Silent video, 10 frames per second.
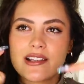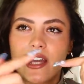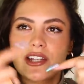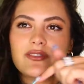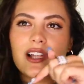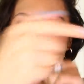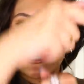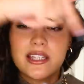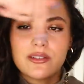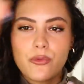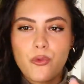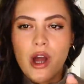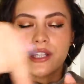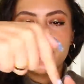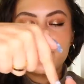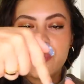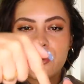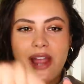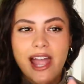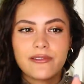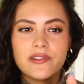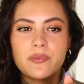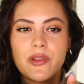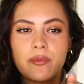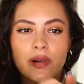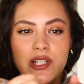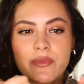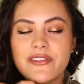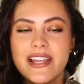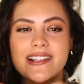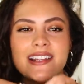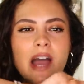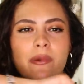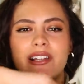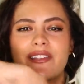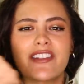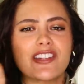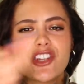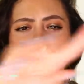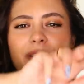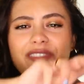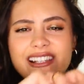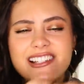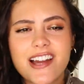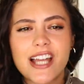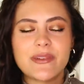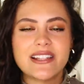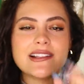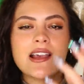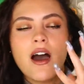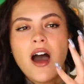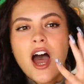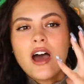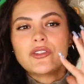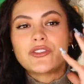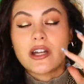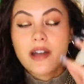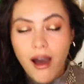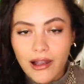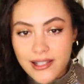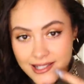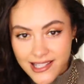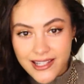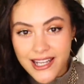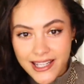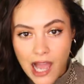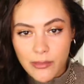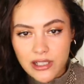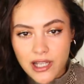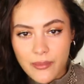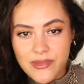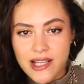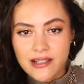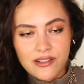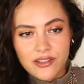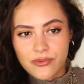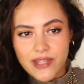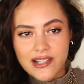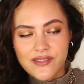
kind of like one loop around, but the bottom of it is enamel and then the top of it is diamonds. The colours that the enamel comes in, that's